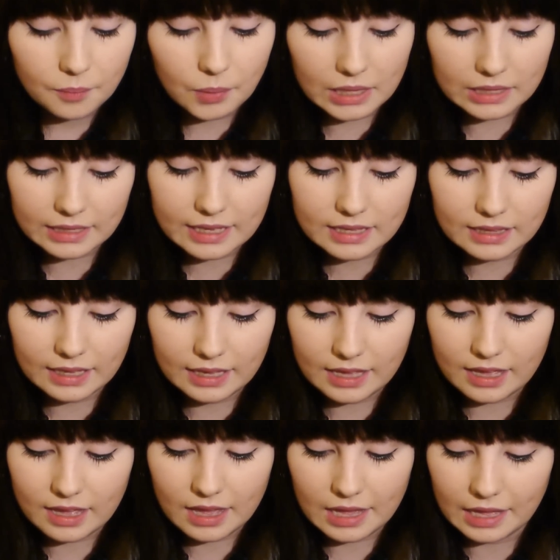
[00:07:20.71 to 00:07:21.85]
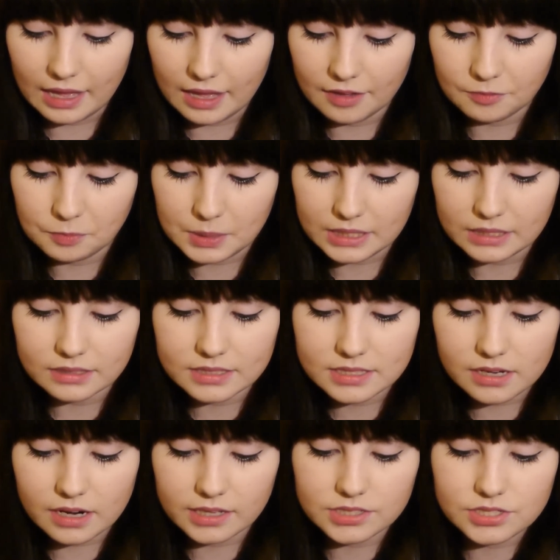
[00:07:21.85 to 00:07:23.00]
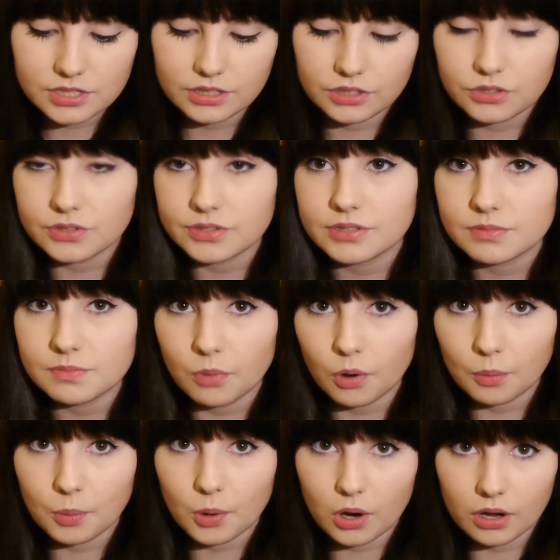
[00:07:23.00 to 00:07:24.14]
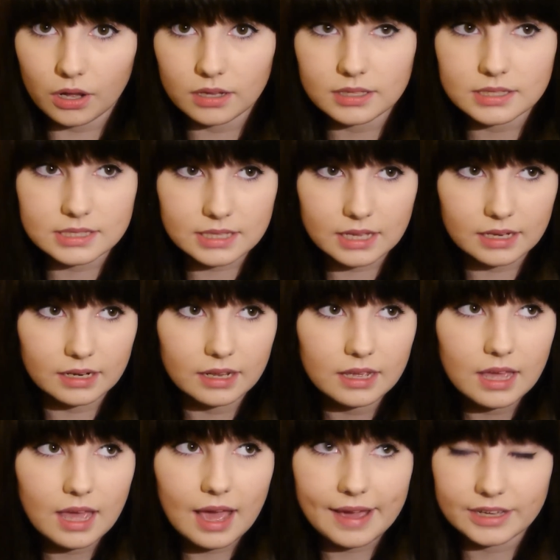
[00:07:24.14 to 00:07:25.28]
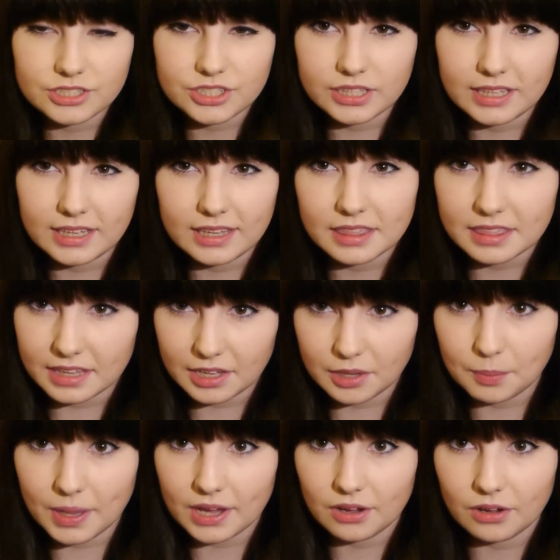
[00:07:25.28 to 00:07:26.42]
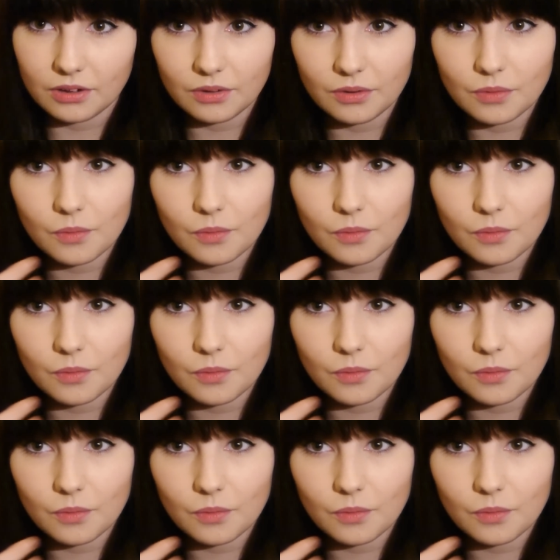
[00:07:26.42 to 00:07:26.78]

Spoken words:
but lately I have been starting to use more products and actually think about